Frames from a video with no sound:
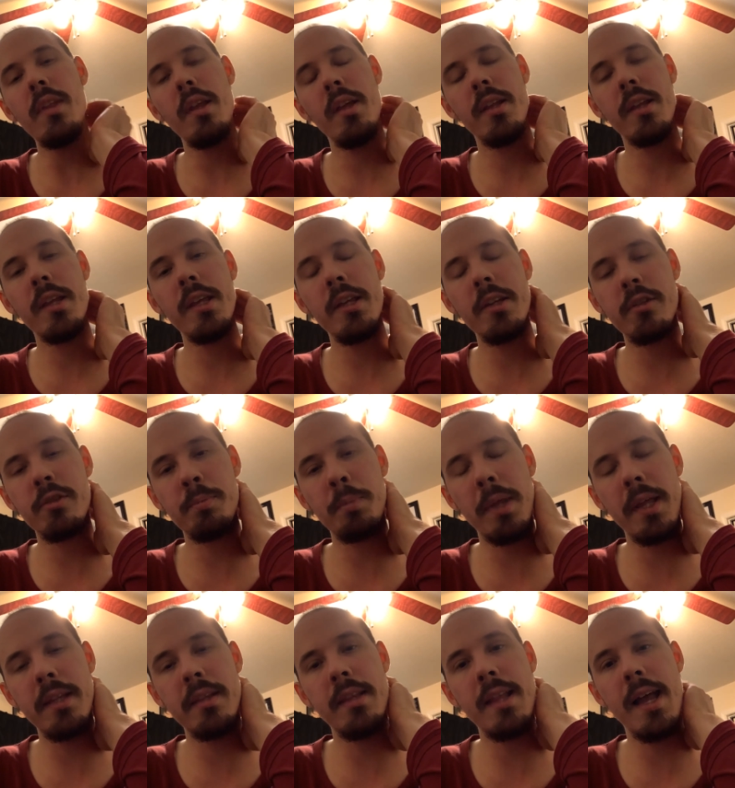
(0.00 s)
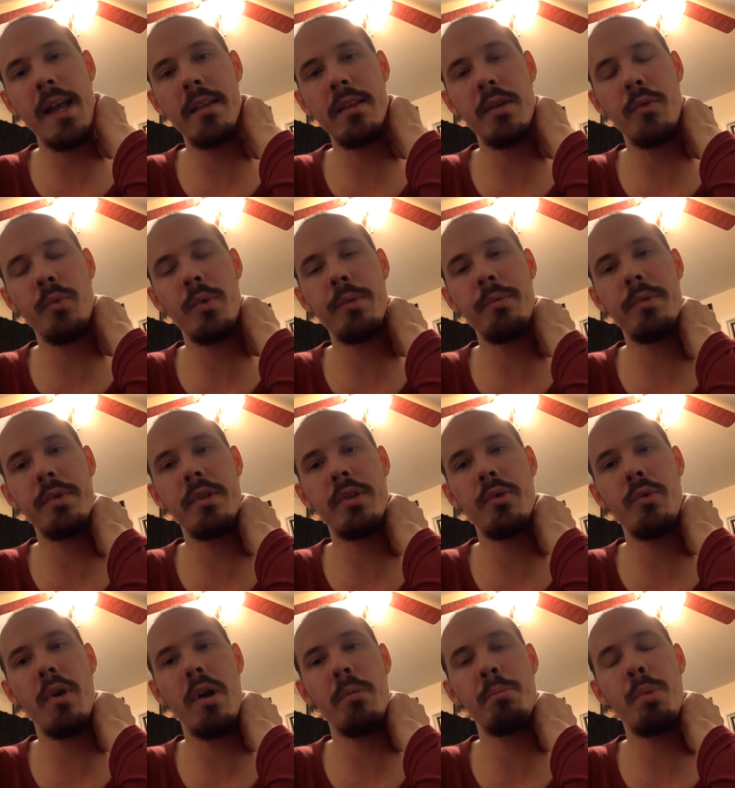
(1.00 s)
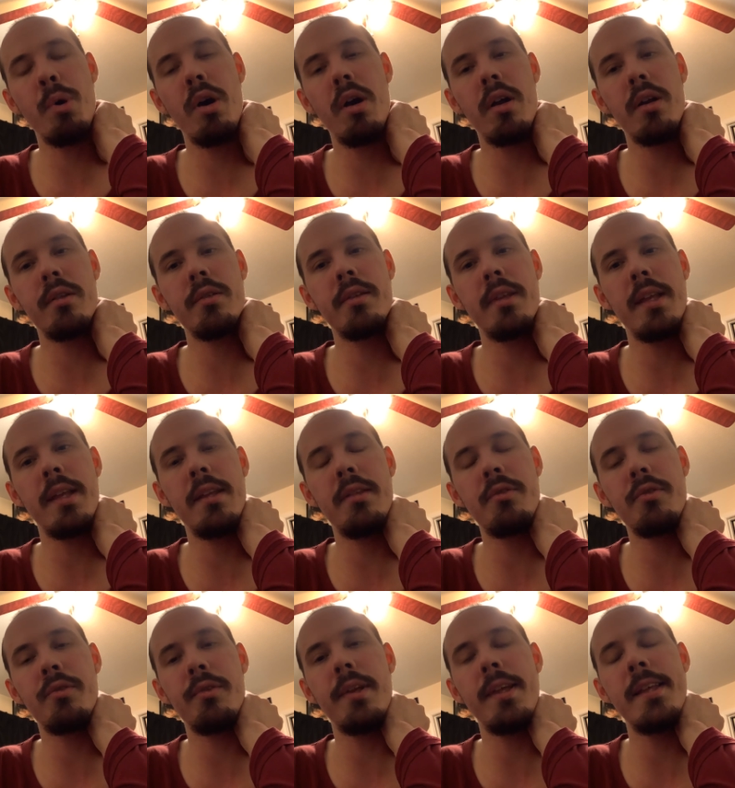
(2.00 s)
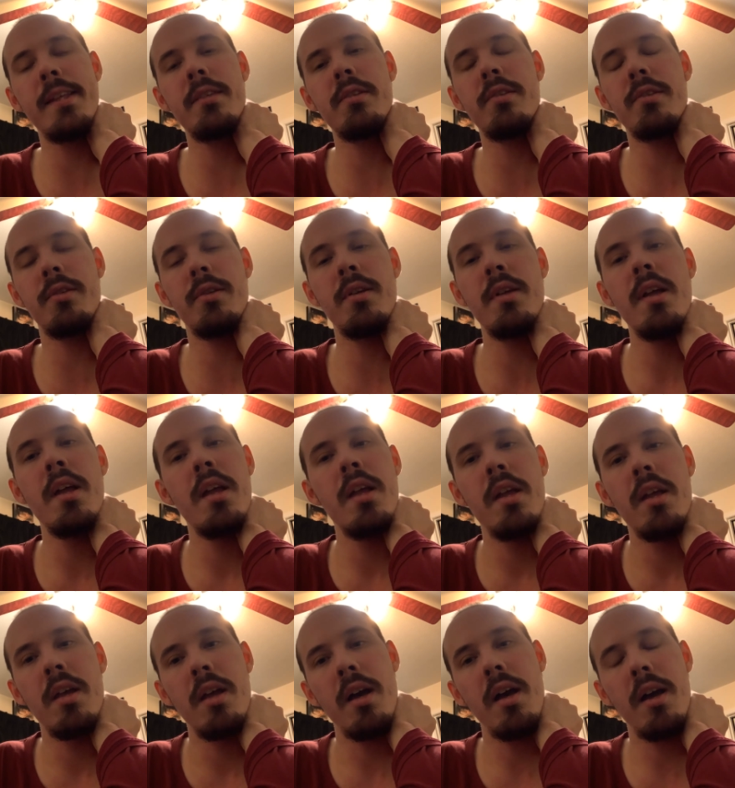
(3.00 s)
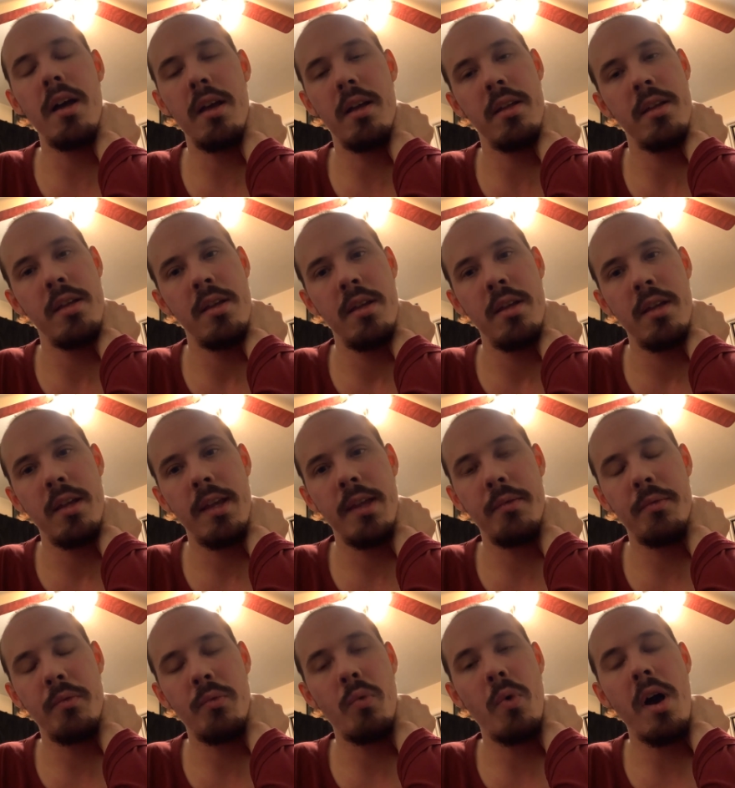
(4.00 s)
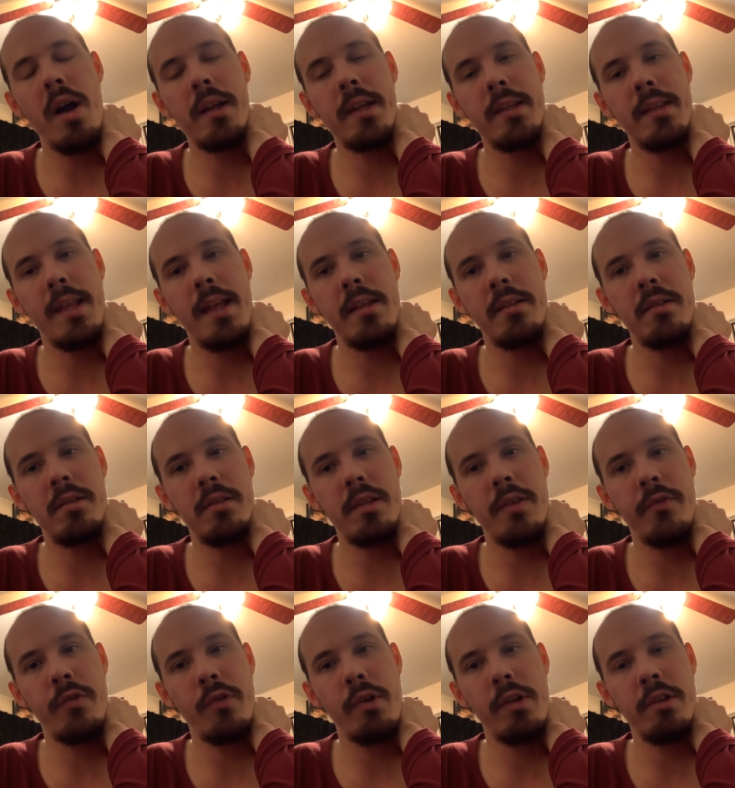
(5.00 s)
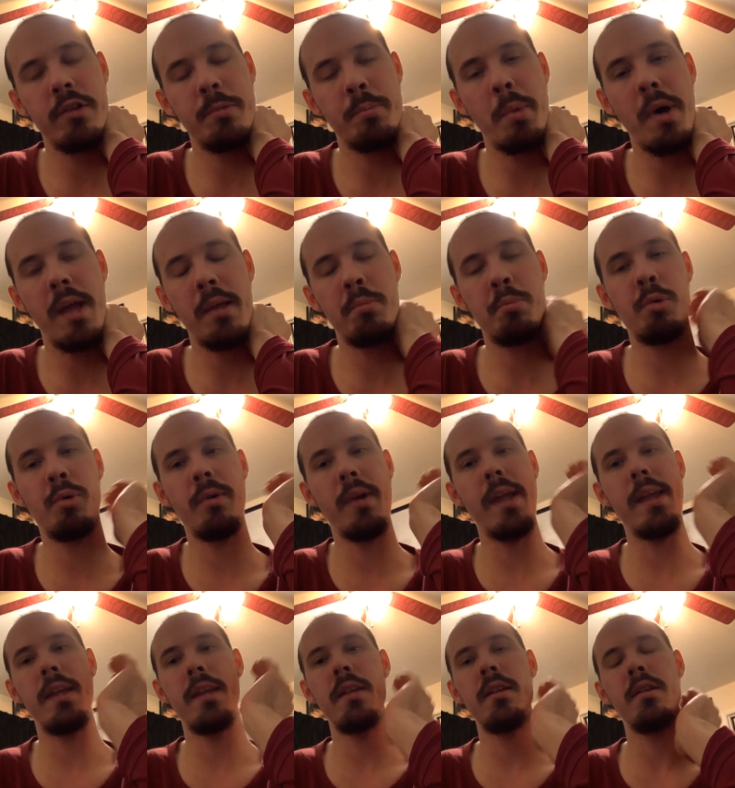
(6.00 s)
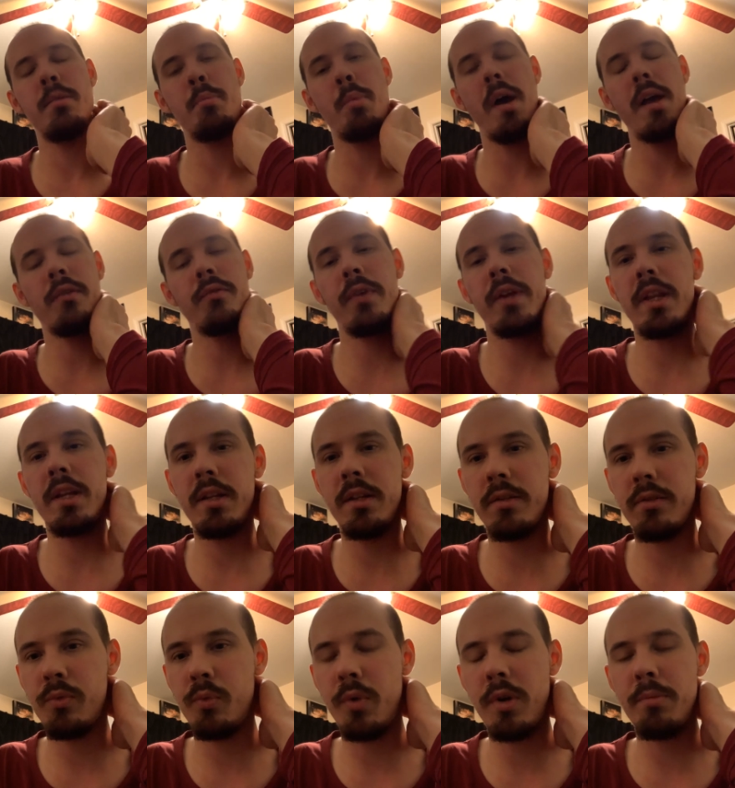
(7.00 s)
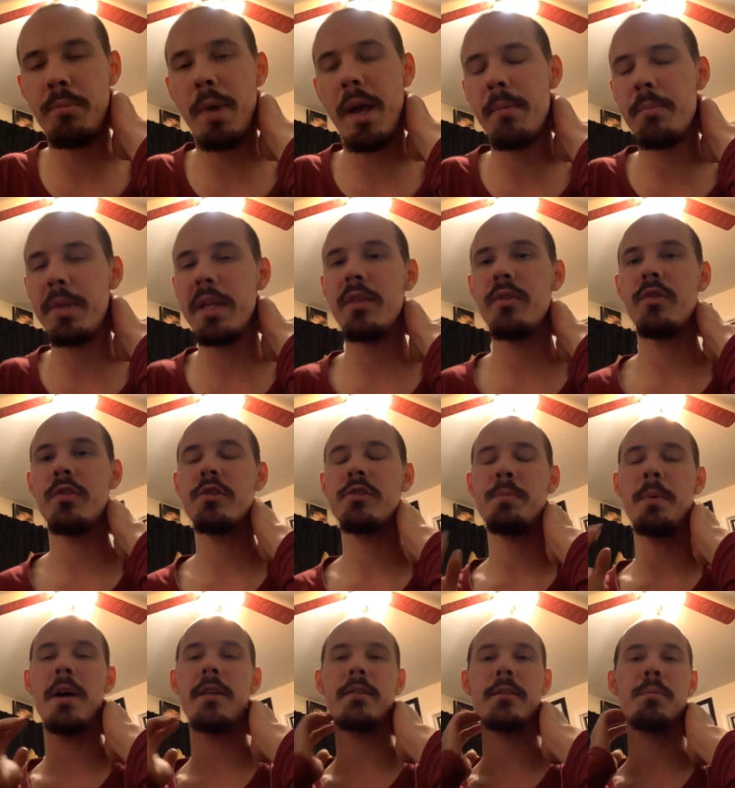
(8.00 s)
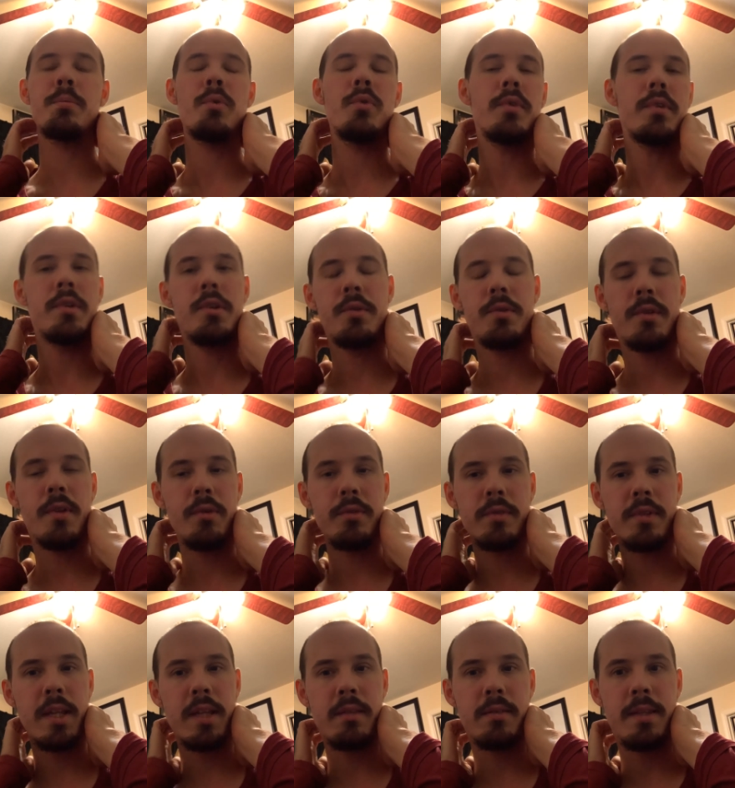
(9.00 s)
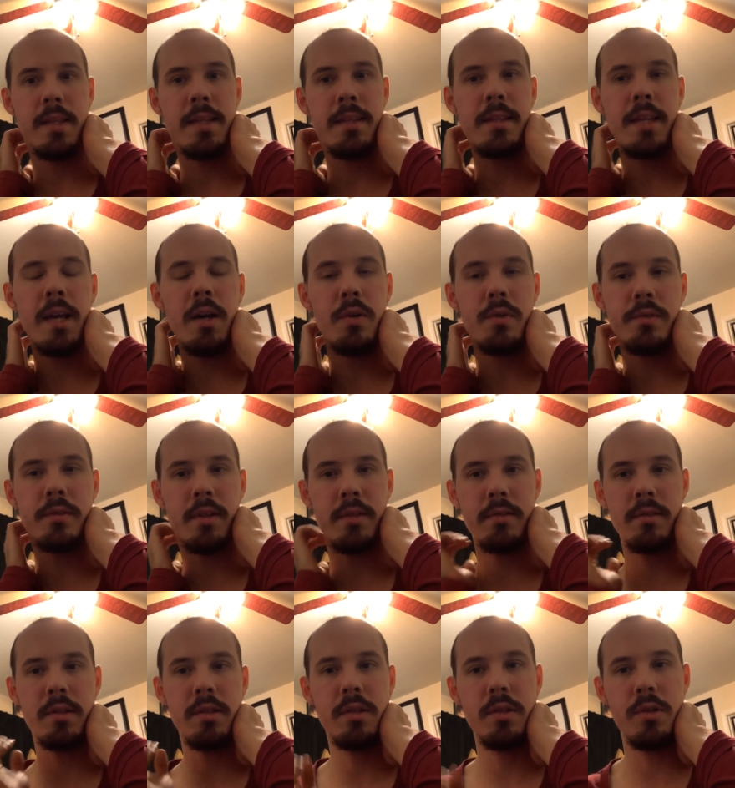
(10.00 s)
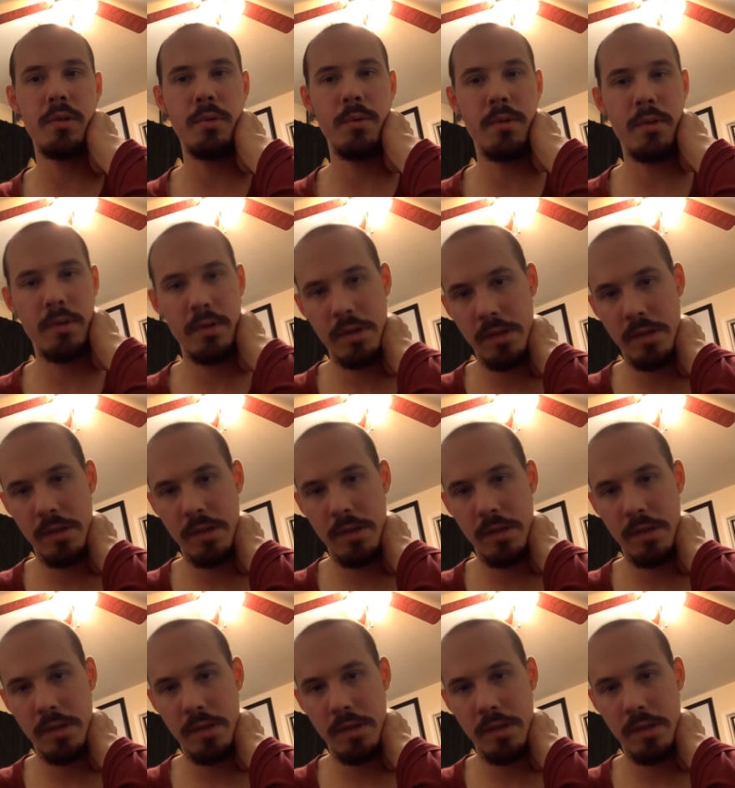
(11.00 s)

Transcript: And he explained that that we would do our part to enter into. Uh, and walk in that deliverance by praying, by reading his word, by being responsible and doing those things he tells us to do